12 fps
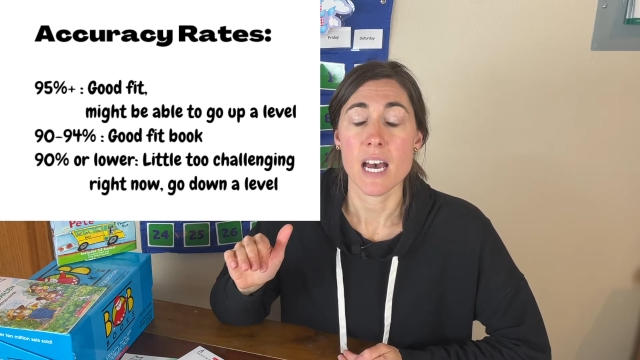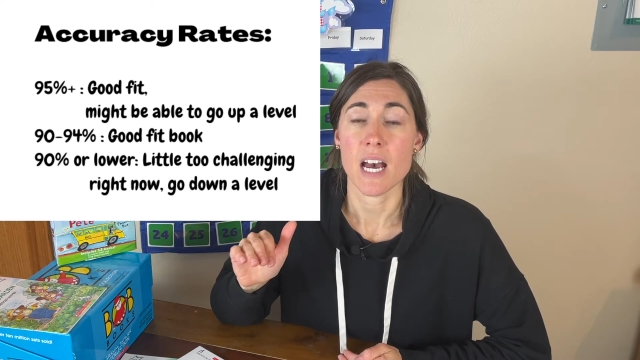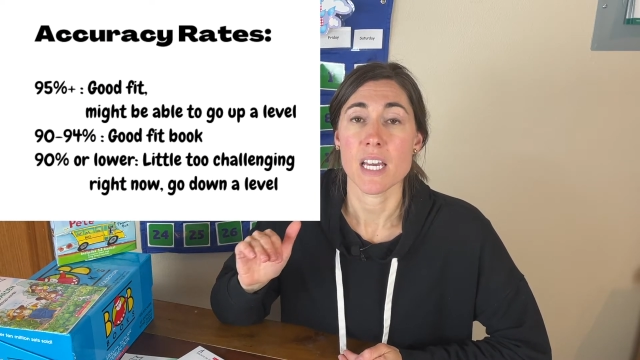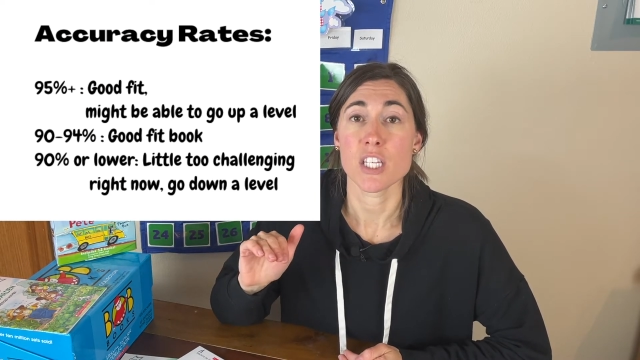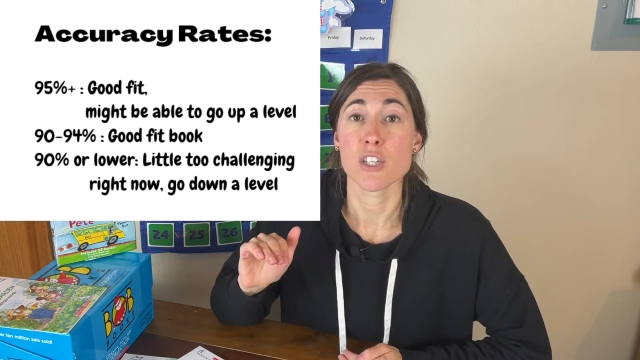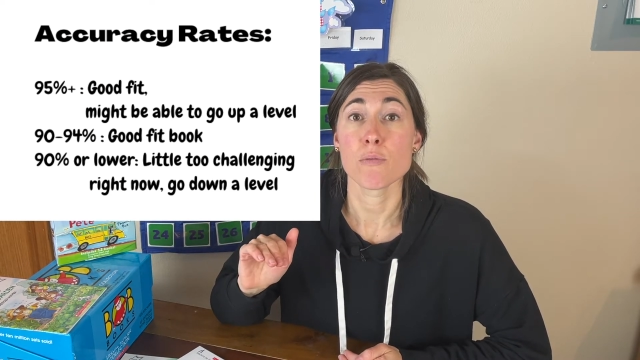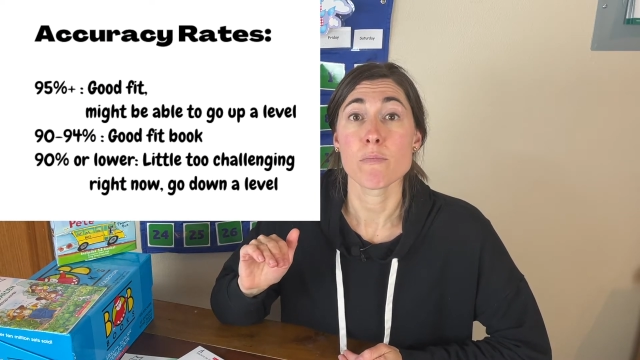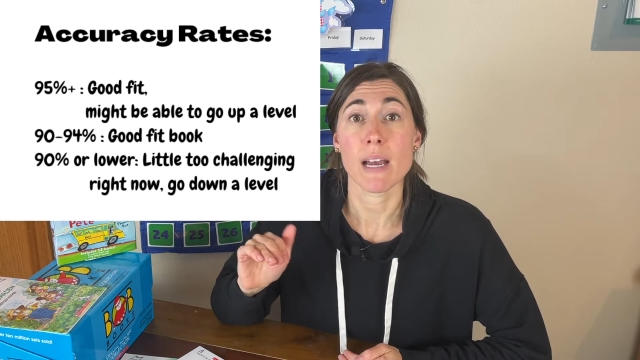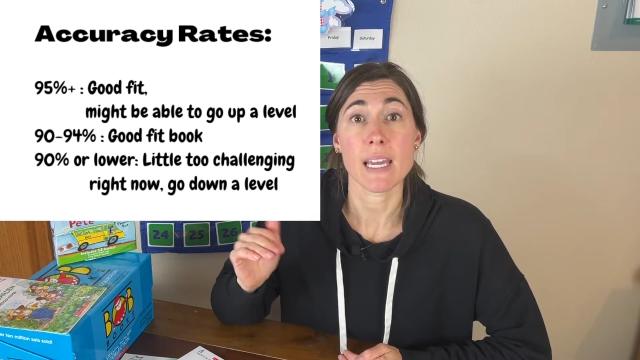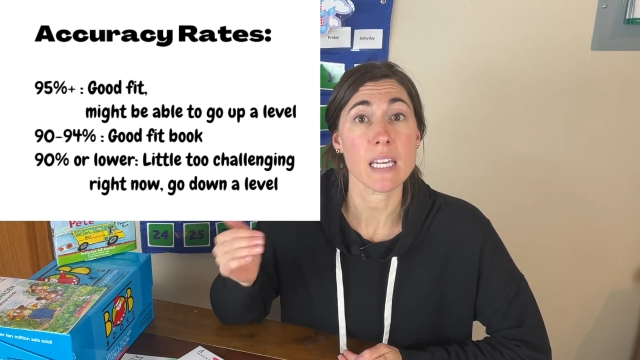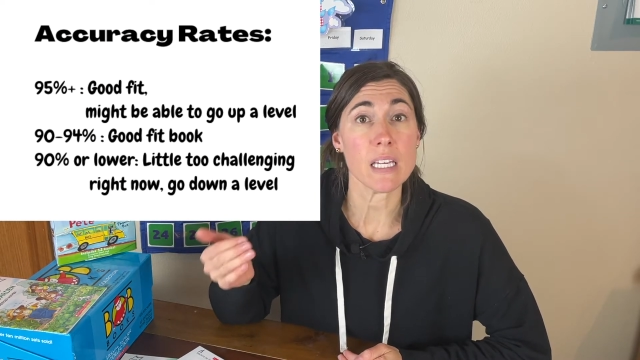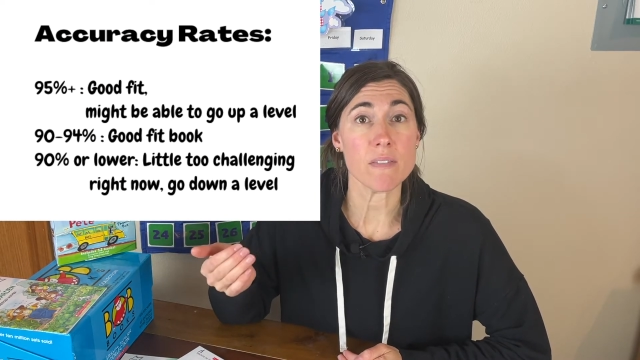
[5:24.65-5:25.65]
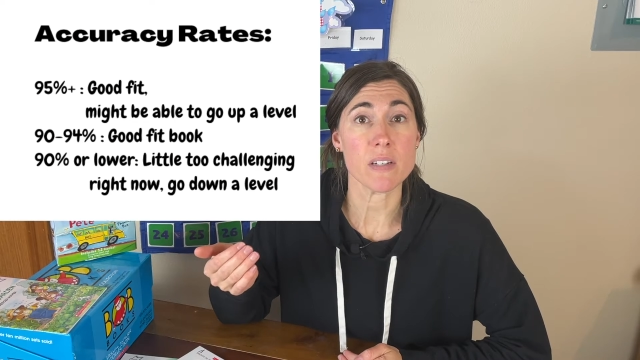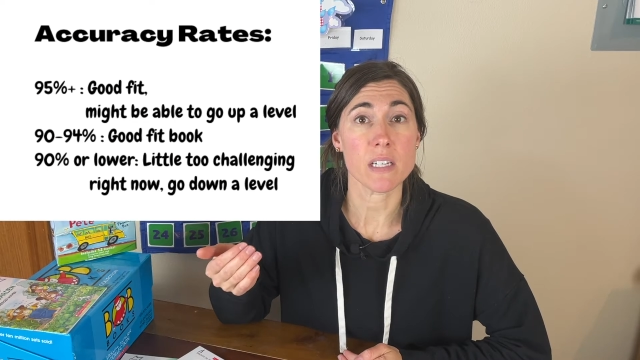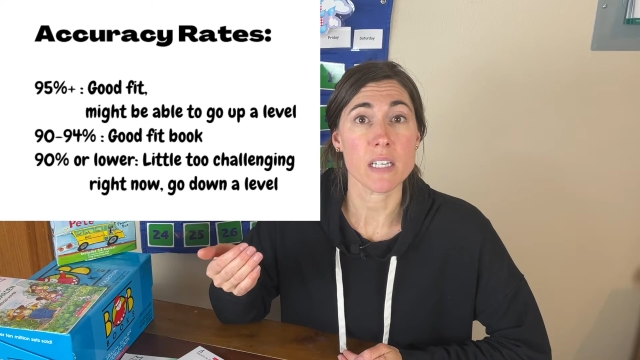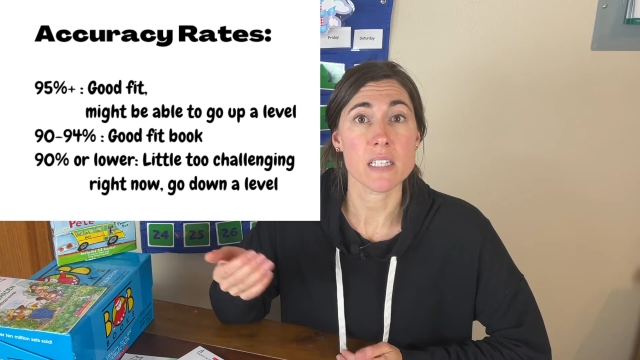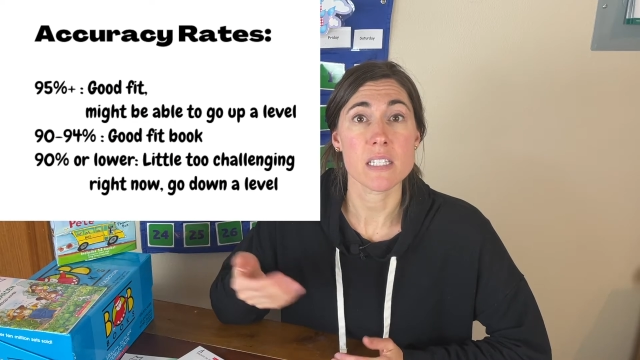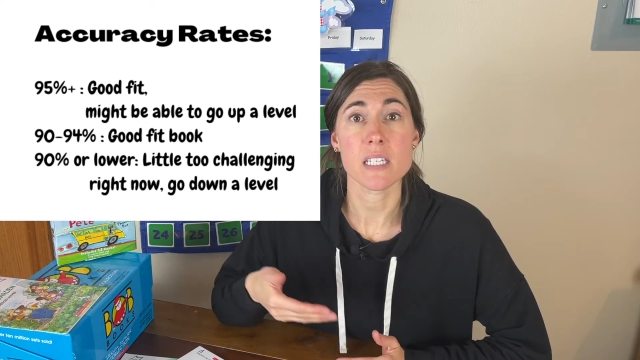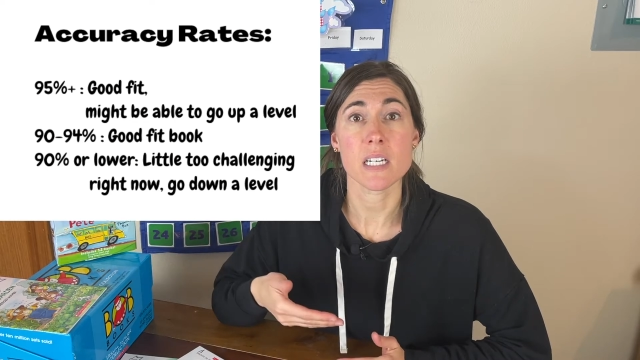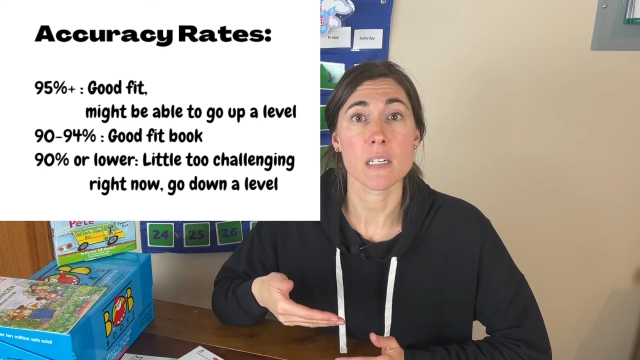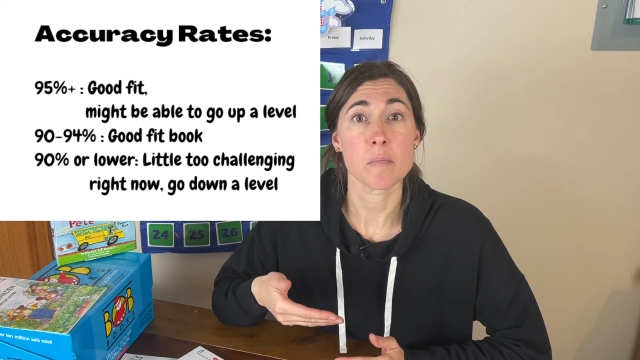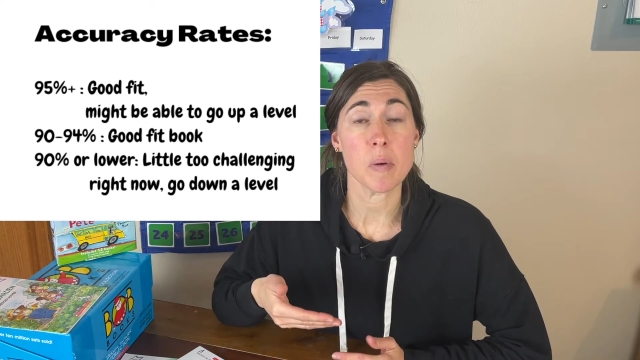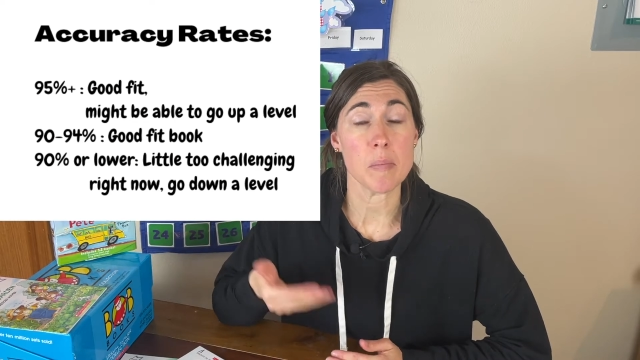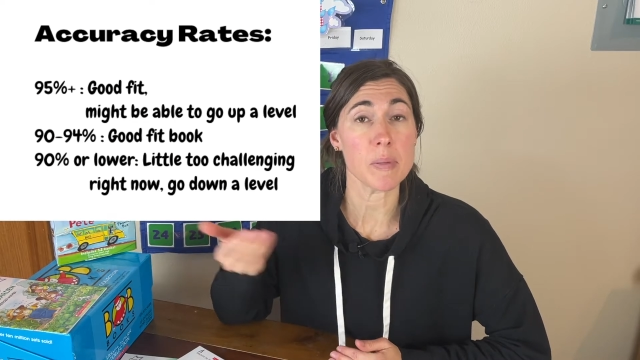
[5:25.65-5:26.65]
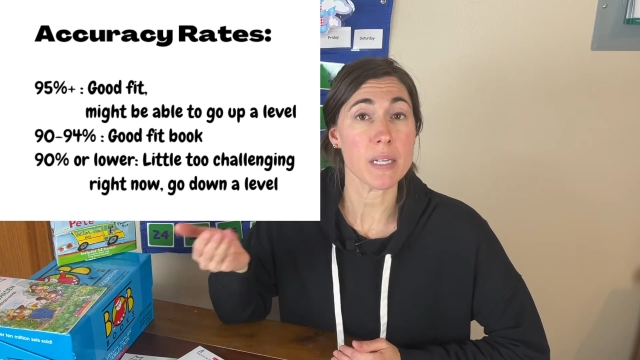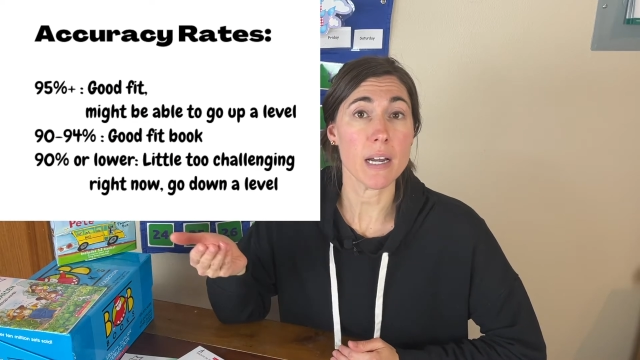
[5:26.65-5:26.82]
you might even consider bumping